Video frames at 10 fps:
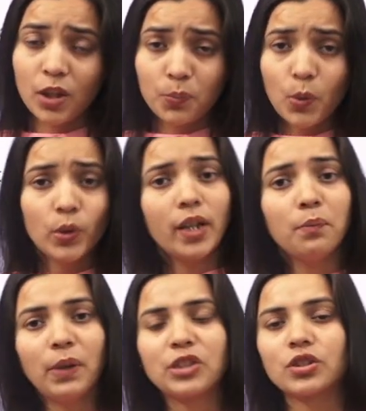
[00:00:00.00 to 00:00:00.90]

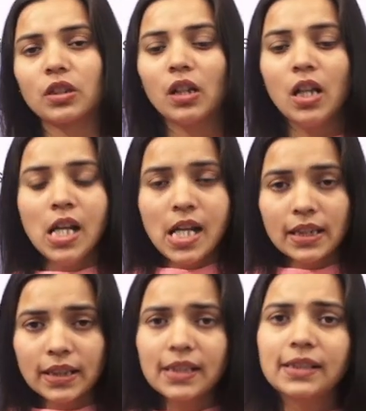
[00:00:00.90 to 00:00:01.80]
reporting, budgeting,
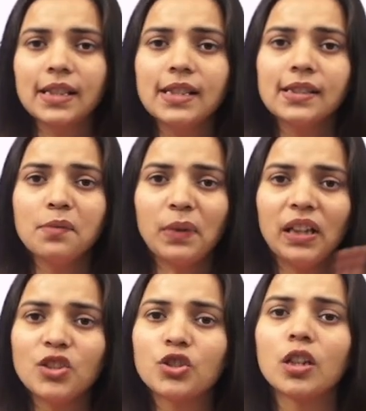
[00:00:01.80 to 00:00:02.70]
this is a
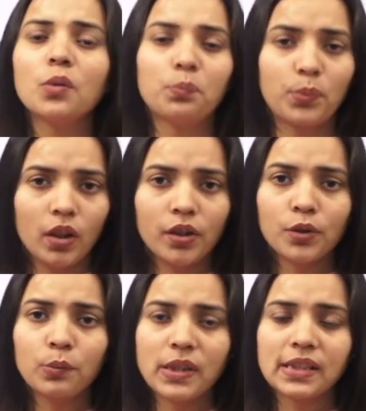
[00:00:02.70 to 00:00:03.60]
managerial,
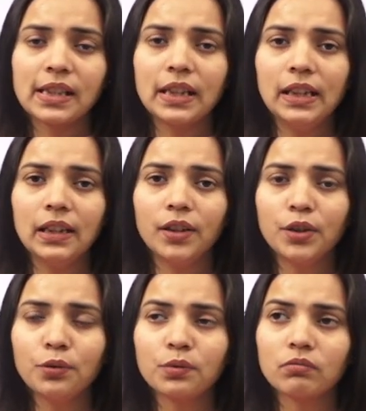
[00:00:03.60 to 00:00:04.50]
you know, basically,
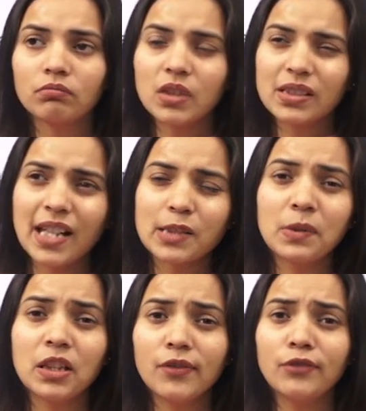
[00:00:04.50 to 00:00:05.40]
you know, this has
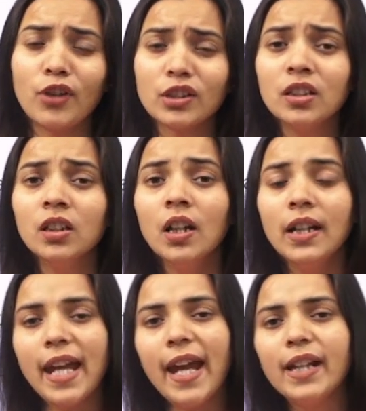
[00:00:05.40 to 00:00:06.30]
been given for the
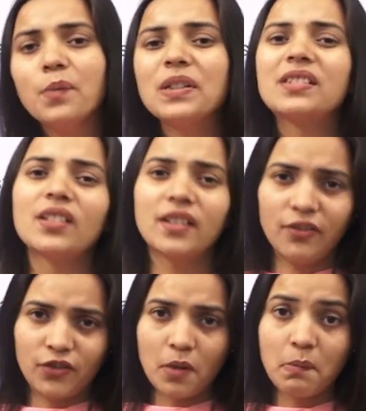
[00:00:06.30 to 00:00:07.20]

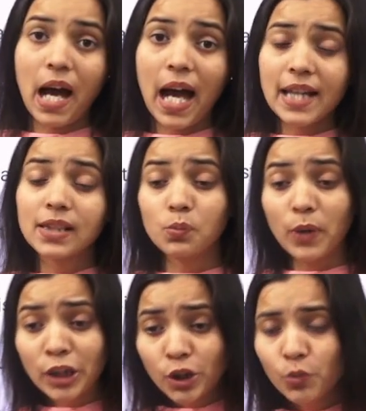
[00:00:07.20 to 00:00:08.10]
administrative term, as
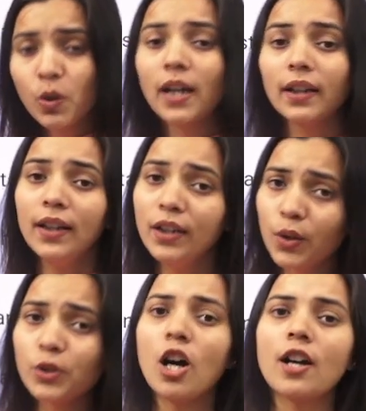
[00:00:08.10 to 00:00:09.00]
when you are
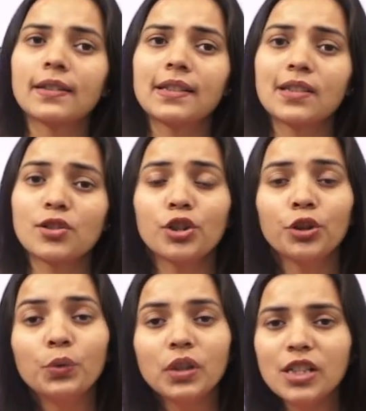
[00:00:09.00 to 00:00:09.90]
into the organization,
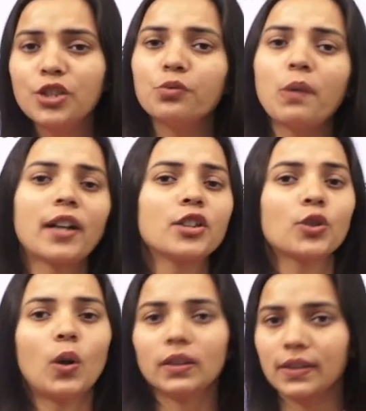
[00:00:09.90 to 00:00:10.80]
you need to manage
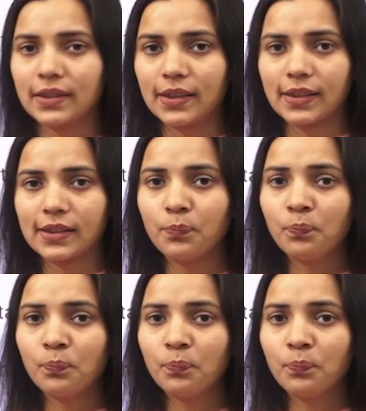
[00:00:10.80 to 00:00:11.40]
all these things.